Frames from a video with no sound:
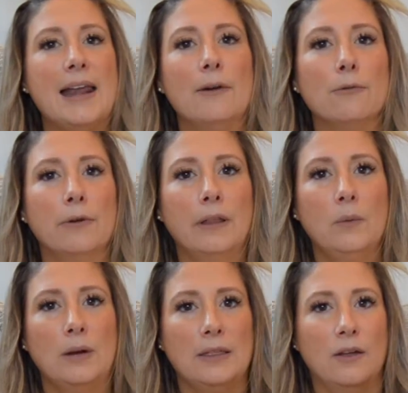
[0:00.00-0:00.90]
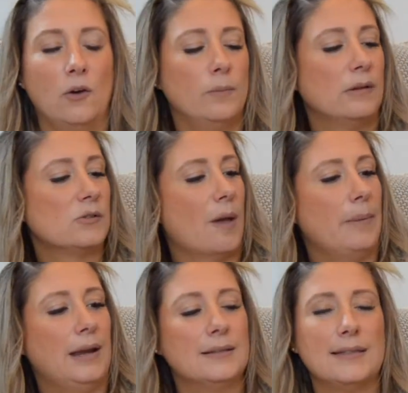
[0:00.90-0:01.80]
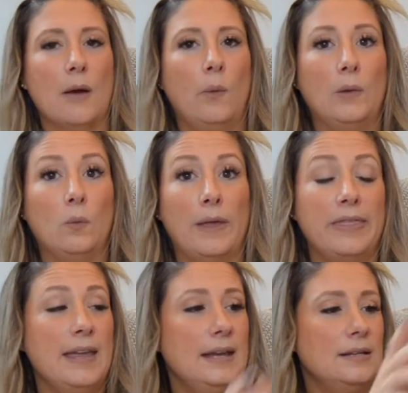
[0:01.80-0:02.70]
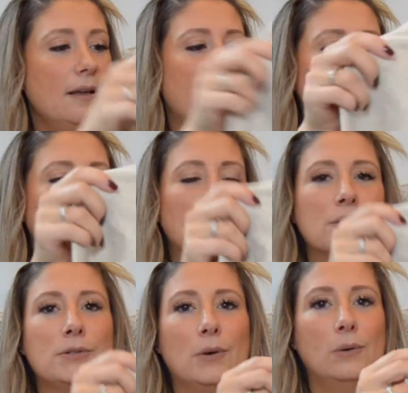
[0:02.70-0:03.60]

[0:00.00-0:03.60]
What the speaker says: I really wanted the oatmeal sweatpants that went with it, but they were sold